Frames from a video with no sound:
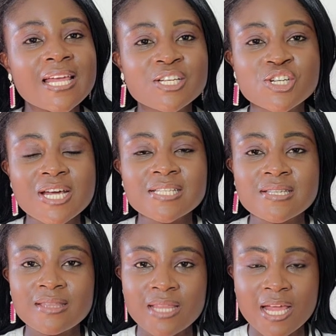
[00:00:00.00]

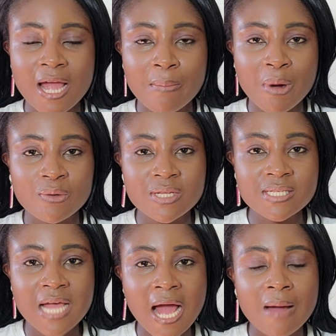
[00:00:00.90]
interesting thing about
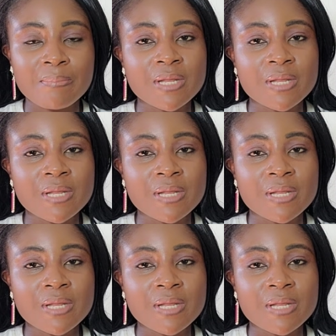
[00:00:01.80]
this app